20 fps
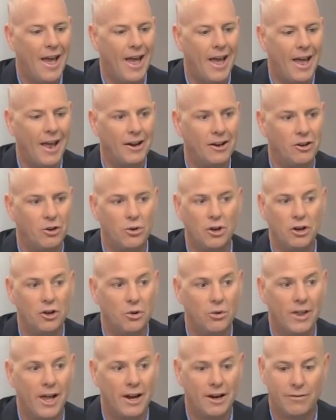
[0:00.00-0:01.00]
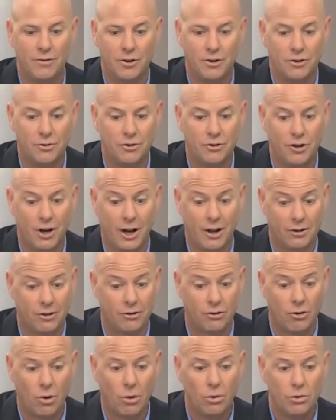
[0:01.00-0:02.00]
And you can do that if your child
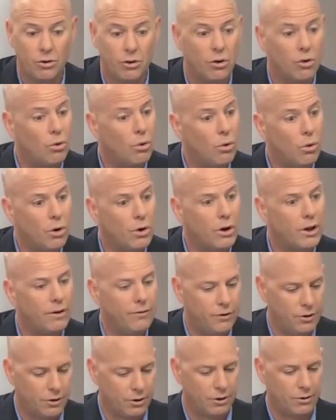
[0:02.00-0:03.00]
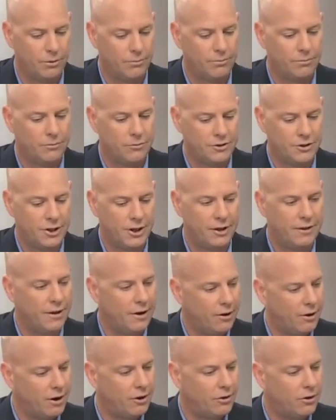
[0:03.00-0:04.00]
is older or if you're sitting
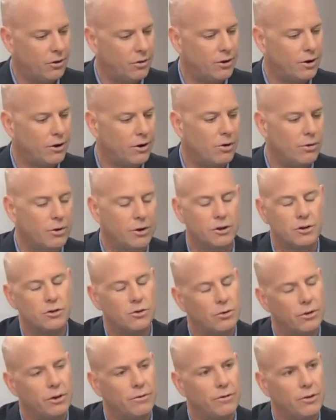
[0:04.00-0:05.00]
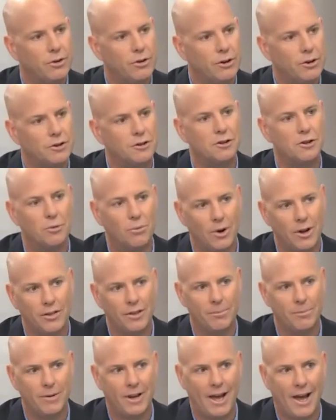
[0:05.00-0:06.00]
there and you know they're going to school in a few years and you
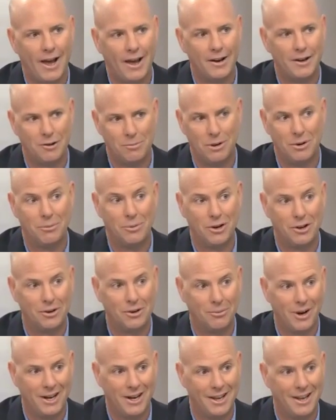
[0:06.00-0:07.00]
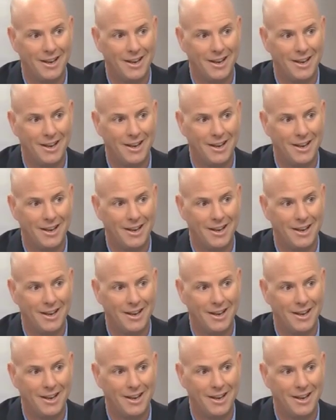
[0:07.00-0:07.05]
want them to be really ready.